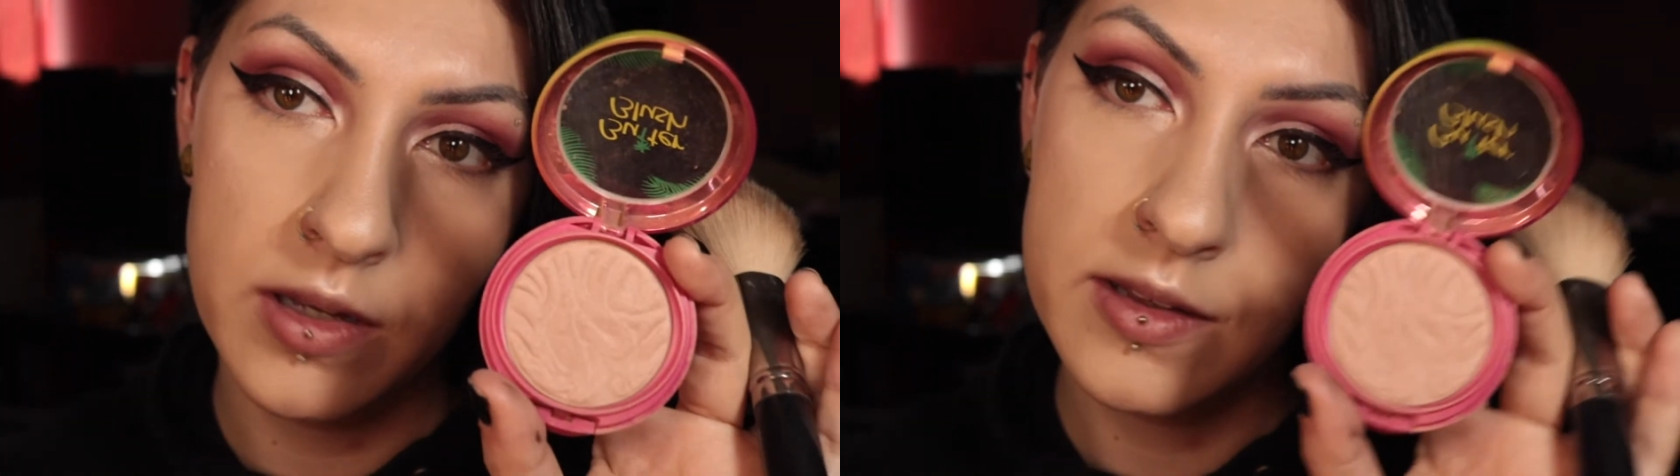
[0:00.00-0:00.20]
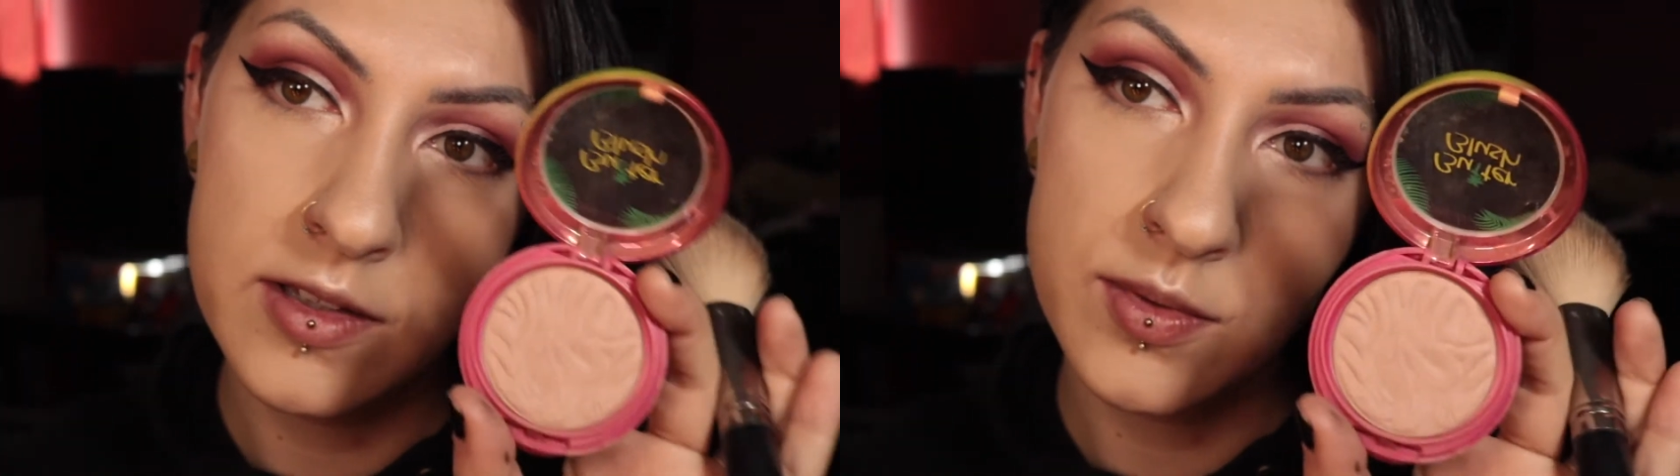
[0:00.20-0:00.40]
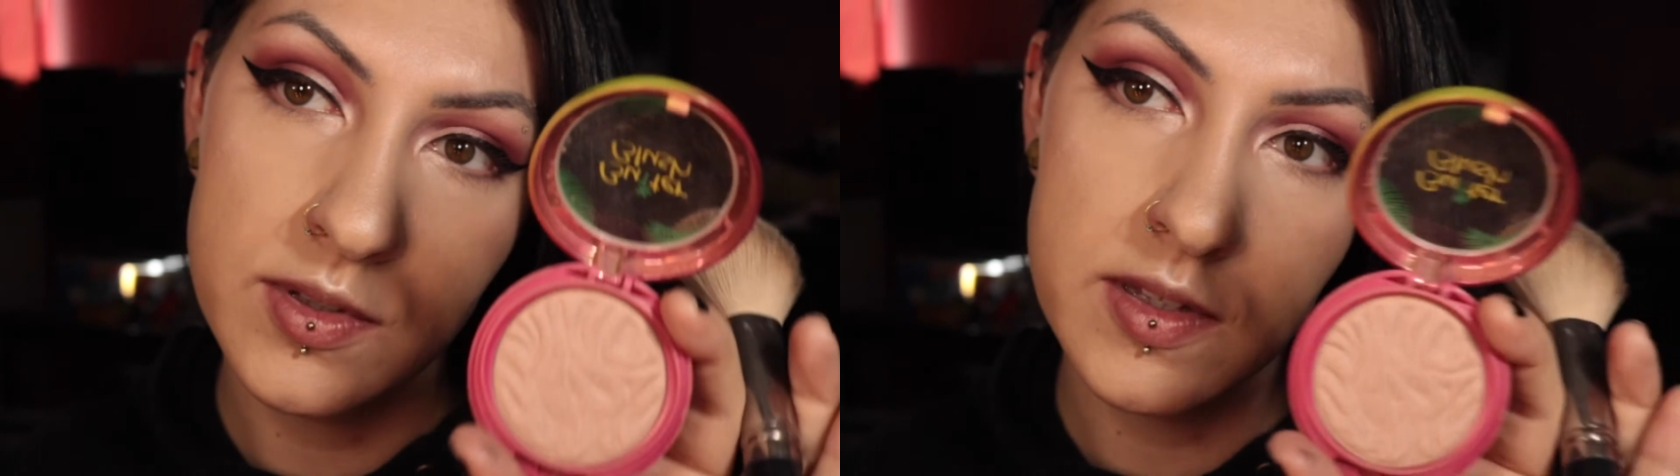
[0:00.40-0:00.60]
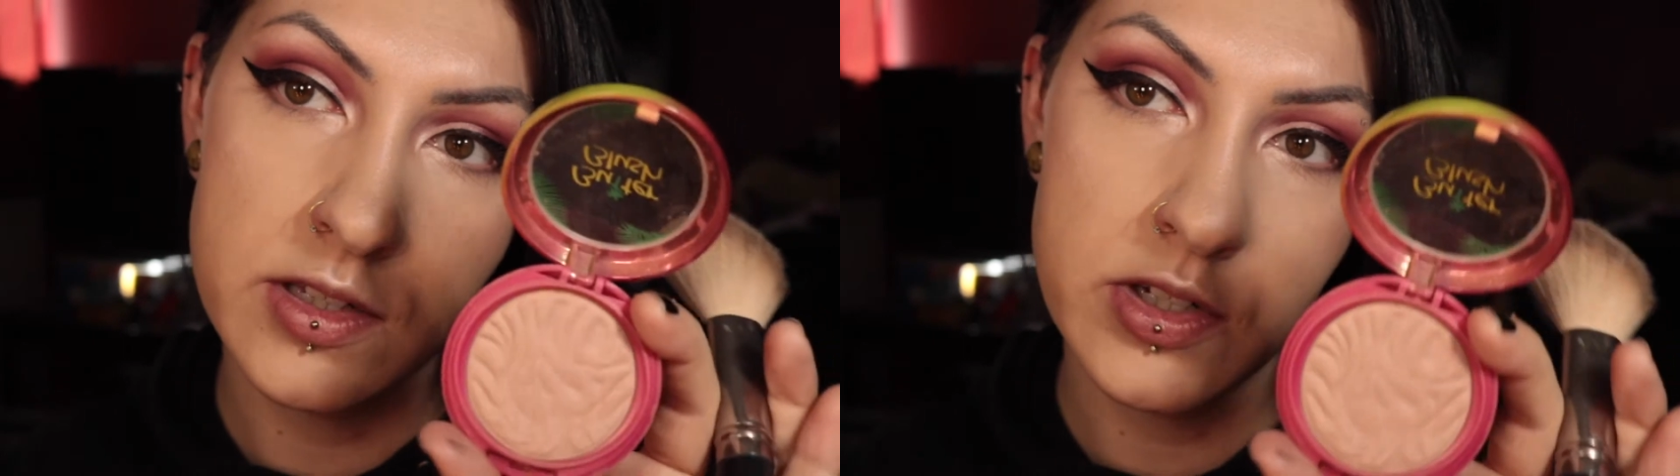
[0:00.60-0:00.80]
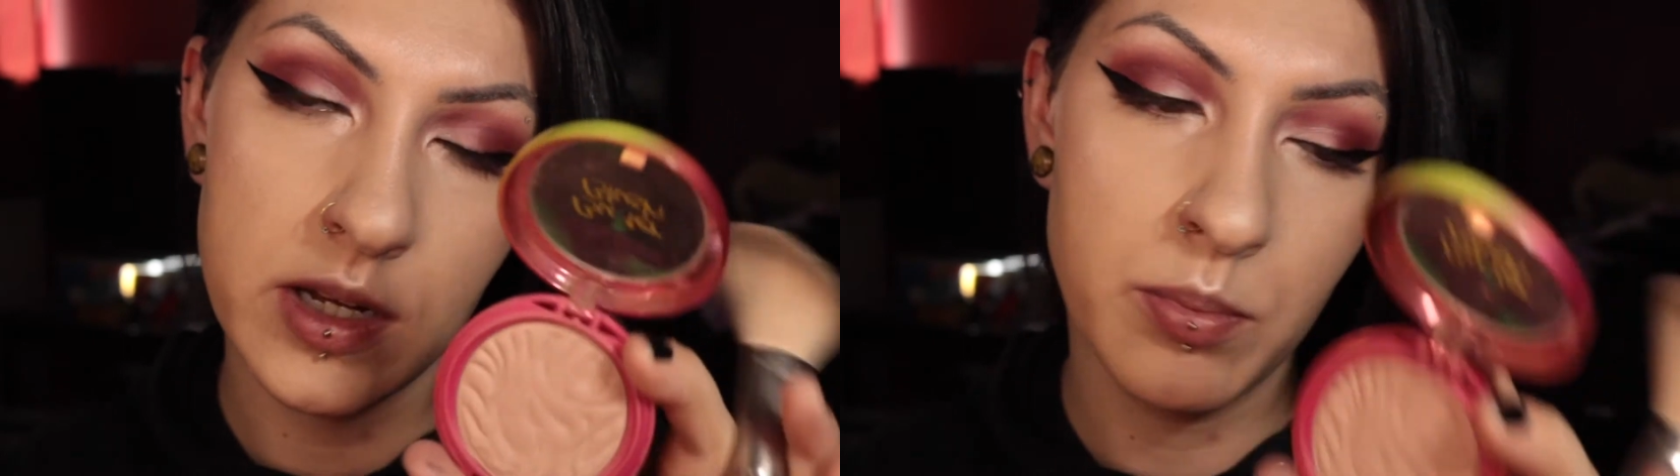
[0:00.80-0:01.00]
and this one's in the
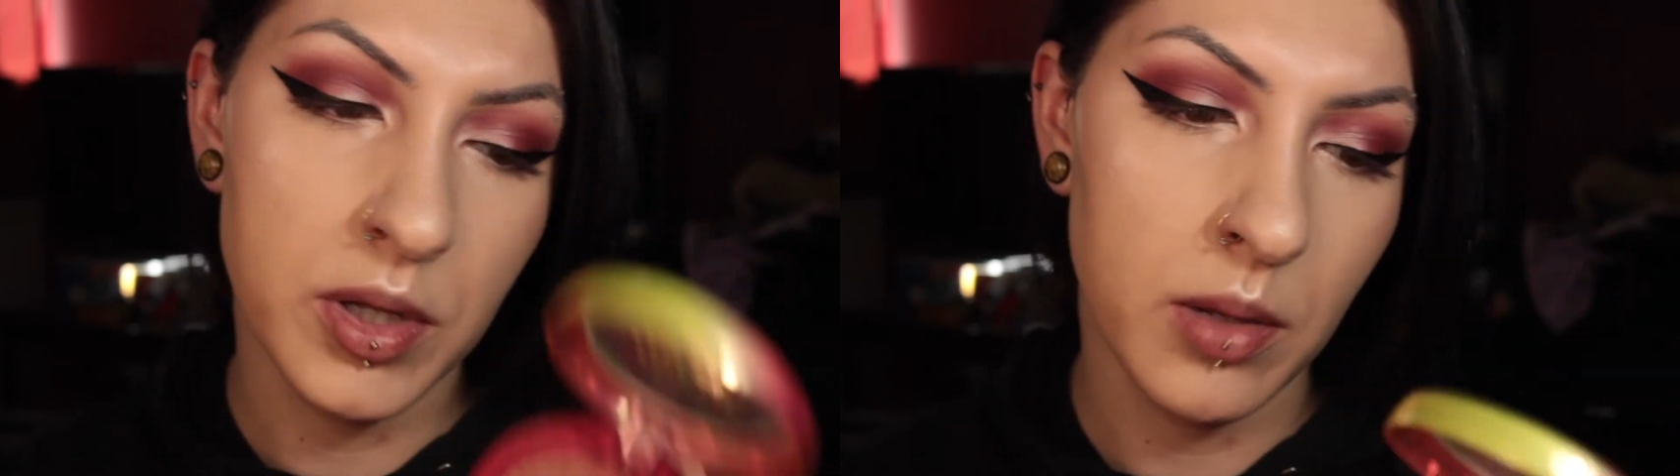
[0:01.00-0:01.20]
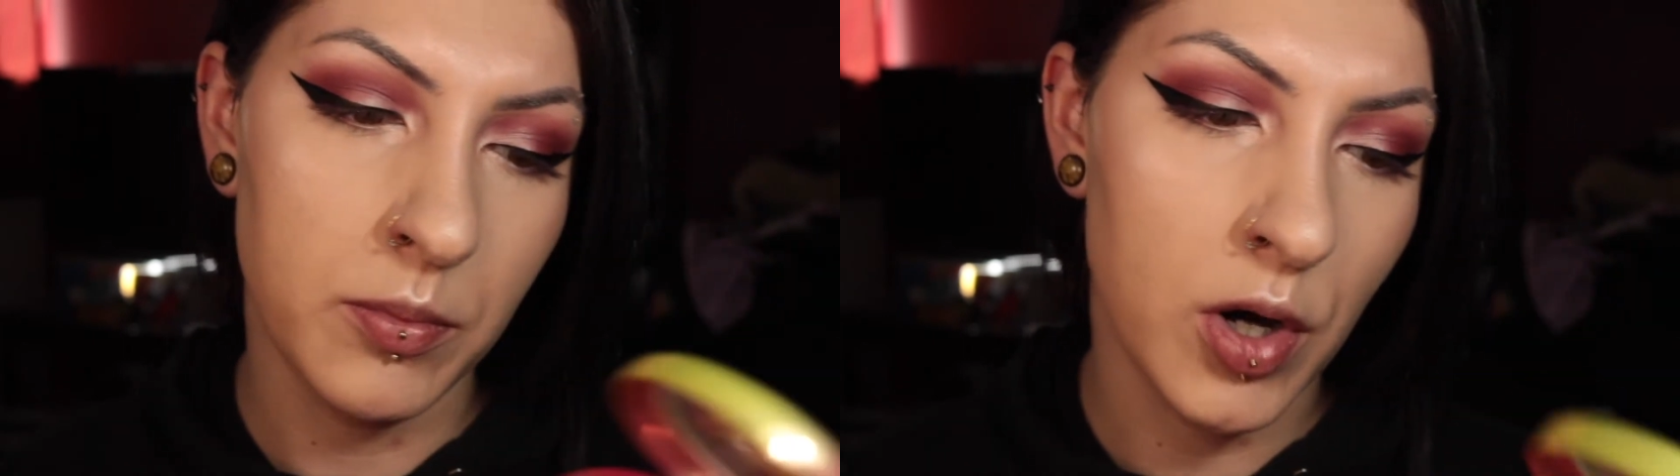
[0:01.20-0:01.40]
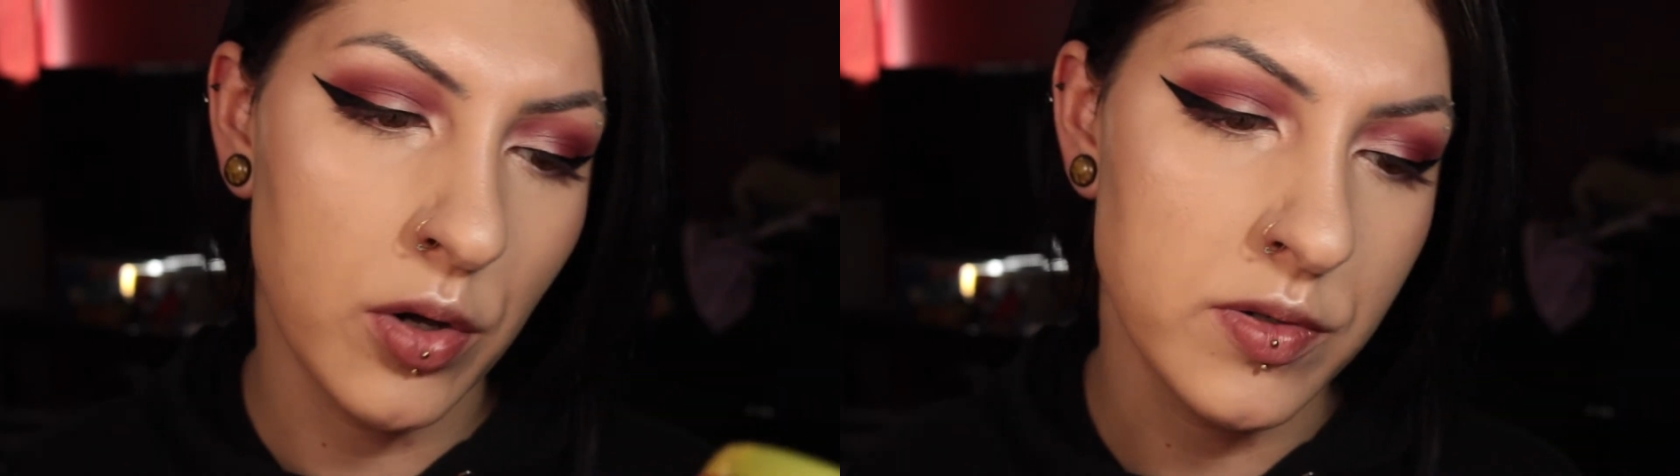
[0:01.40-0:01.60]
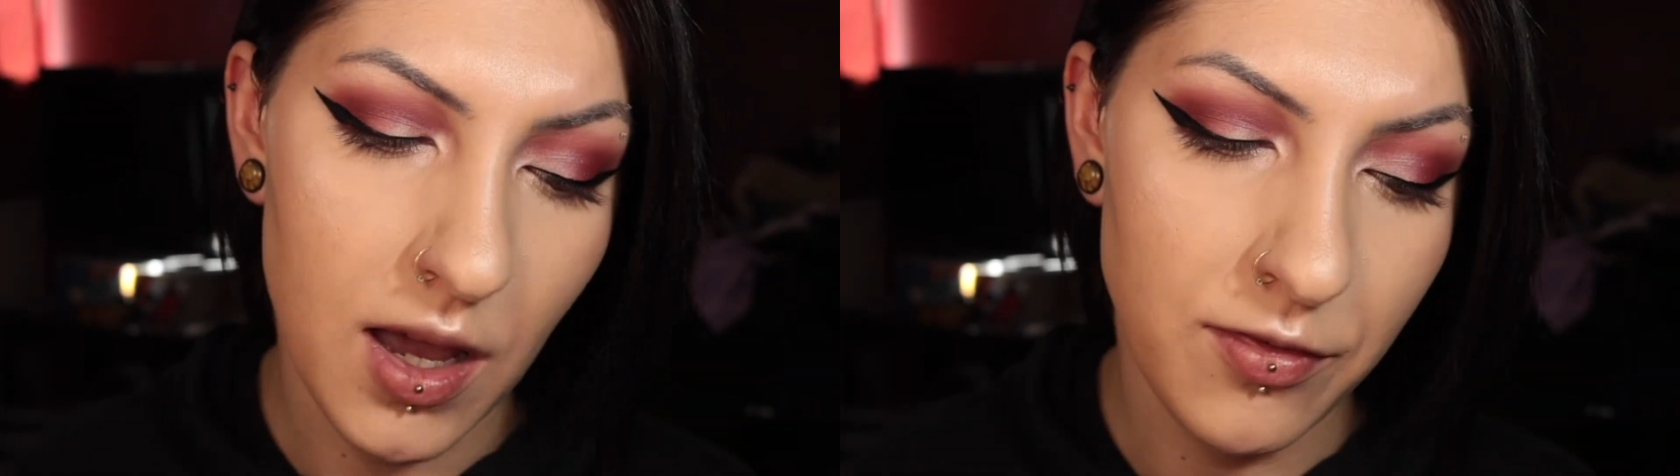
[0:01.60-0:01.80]
shade Plum Rose.